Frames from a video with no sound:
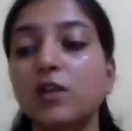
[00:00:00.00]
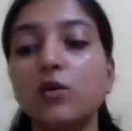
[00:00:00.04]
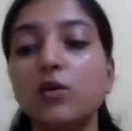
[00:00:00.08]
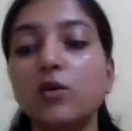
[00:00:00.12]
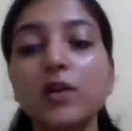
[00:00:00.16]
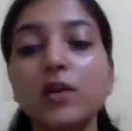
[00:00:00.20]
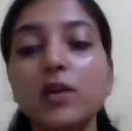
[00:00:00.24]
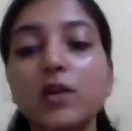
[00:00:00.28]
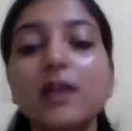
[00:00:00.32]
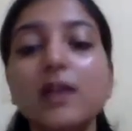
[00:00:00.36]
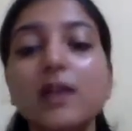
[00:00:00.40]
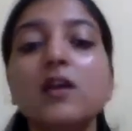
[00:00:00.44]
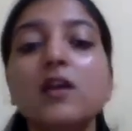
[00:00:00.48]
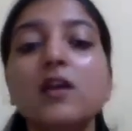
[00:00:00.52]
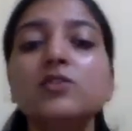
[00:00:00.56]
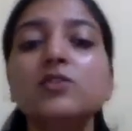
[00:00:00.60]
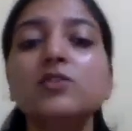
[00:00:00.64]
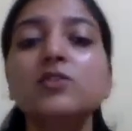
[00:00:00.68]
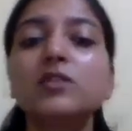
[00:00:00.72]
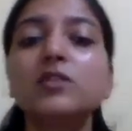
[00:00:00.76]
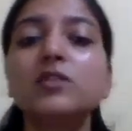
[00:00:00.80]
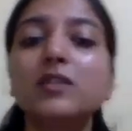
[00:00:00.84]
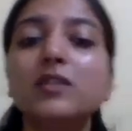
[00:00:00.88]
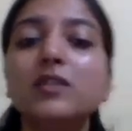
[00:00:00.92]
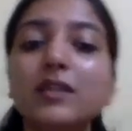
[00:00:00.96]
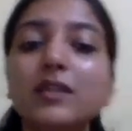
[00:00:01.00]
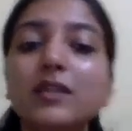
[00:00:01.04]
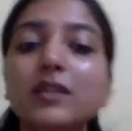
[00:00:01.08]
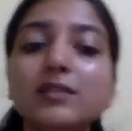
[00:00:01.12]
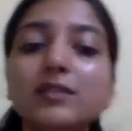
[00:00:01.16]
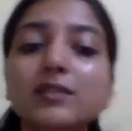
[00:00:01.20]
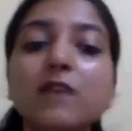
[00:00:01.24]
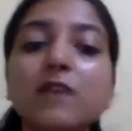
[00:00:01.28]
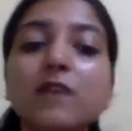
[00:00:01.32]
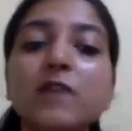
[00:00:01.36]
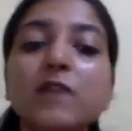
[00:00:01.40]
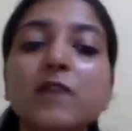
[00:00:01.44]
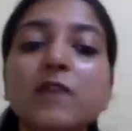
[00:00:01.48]
Okay, so these
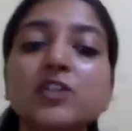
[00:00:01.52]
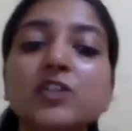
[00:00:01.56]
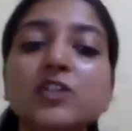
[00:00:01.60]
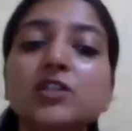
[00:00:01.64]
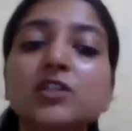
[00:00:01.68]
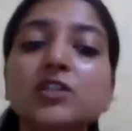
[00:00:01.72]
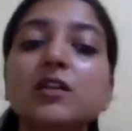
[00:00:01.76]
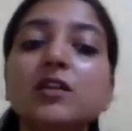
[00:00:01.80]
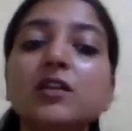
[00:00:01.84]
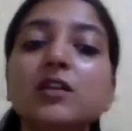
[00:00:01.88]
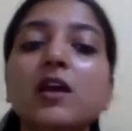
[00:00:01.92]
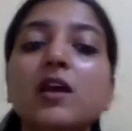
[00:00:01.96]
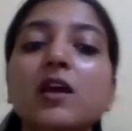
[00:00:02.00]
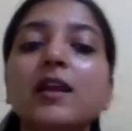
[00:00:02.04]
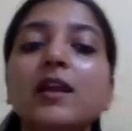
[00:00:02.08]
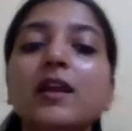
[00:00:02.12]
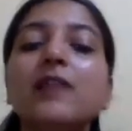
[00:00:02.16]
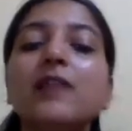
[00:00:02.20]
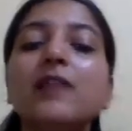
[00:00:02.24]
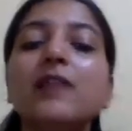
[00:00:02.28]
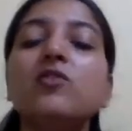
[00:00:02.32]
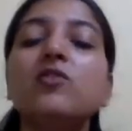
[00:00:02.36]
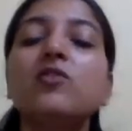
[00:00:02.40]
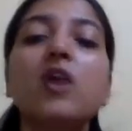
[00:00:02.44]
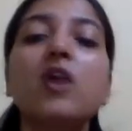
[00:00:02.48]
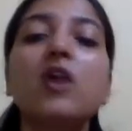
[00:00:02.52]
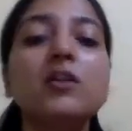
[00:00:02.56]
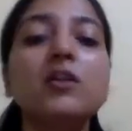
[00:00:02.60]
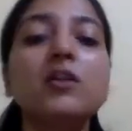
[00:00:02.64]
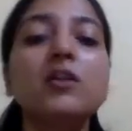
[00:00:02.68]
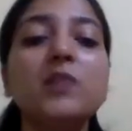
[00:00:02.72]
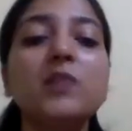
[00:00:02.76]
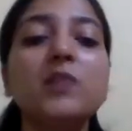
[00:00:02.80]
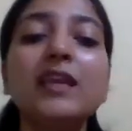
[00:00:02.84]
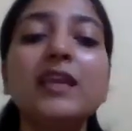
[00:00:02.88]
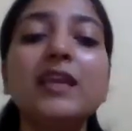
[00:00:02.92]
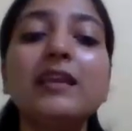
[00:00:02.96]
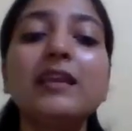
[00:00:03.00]
affection cannot
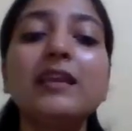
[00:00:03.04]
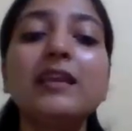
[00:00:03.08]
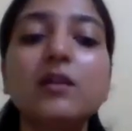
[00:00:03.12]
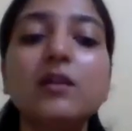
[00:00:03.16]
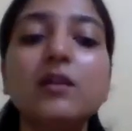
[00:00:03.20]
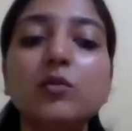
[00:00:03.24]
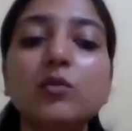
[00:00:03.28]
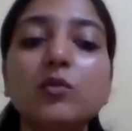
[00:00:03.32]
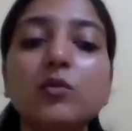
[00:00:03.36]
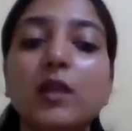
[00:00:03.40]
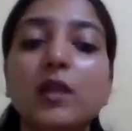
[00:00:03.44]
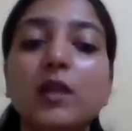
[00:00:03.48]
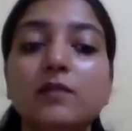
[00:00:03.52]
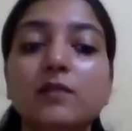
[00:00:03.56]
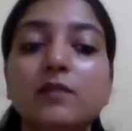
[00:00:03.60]
be equal.